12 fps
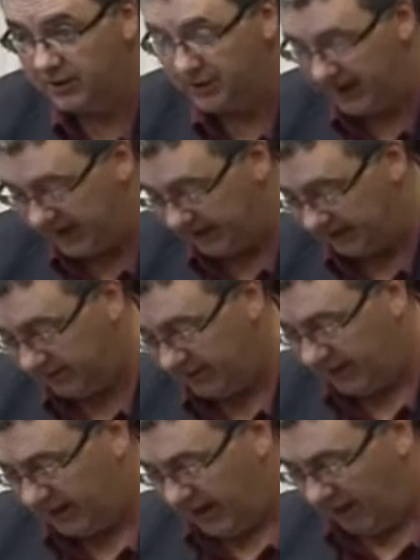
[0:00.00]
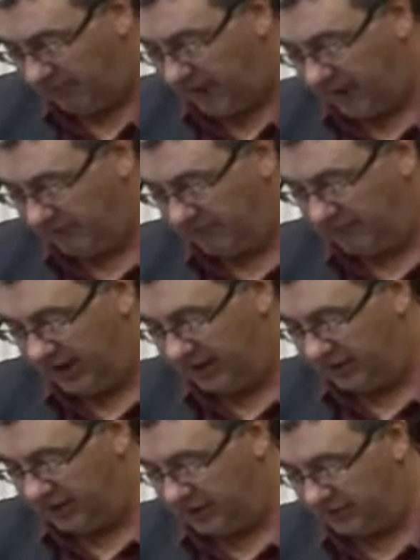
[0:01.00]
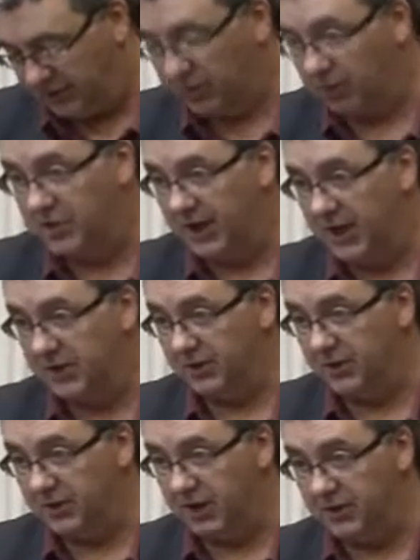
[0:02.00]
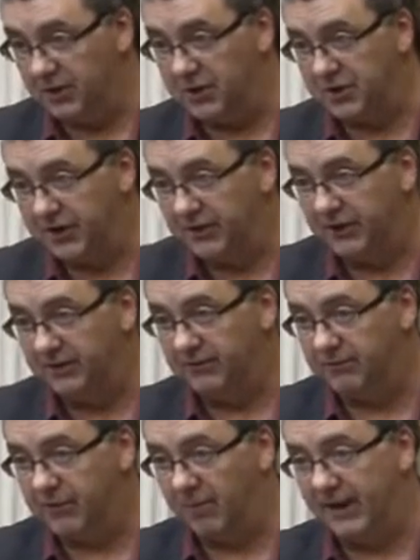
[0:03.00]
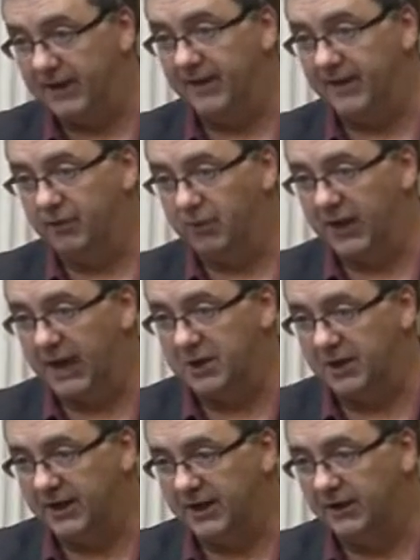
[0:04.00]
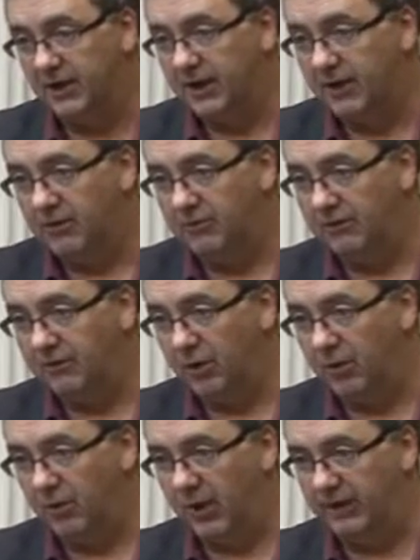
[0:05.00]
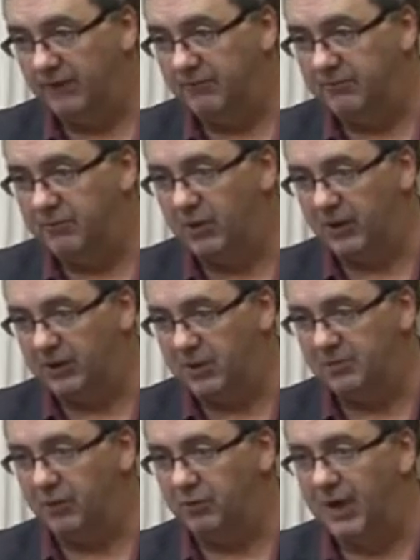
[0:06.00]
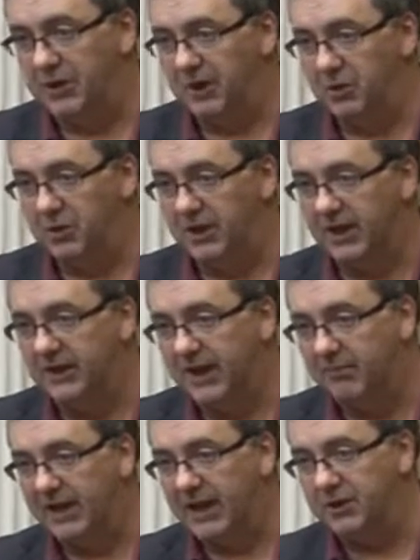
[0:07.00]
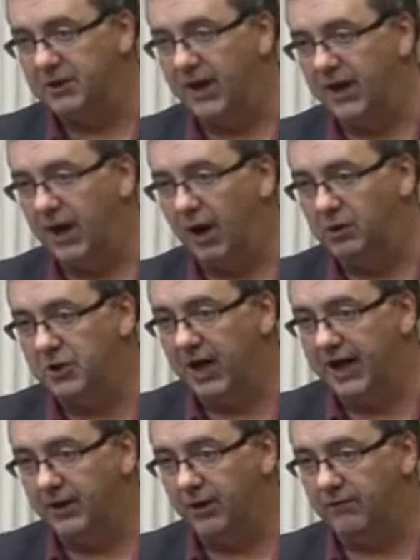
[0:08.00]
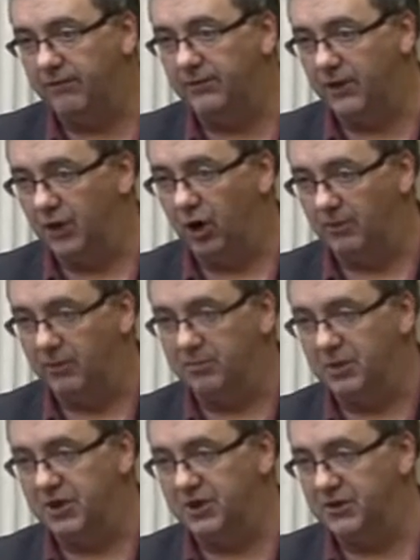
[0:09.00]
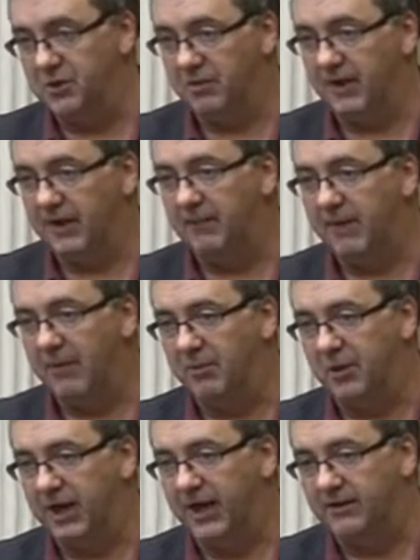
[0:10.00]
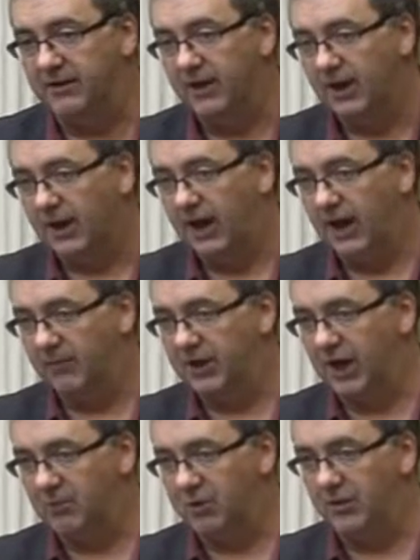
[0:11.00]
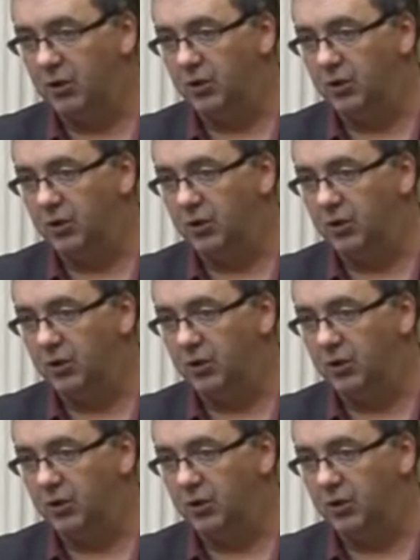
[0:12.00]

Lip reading: to trade. And part of these negotiations is a secret committee that will actually review and where dispute resolution can take place there outside of the normal procedures within a member state in terms of the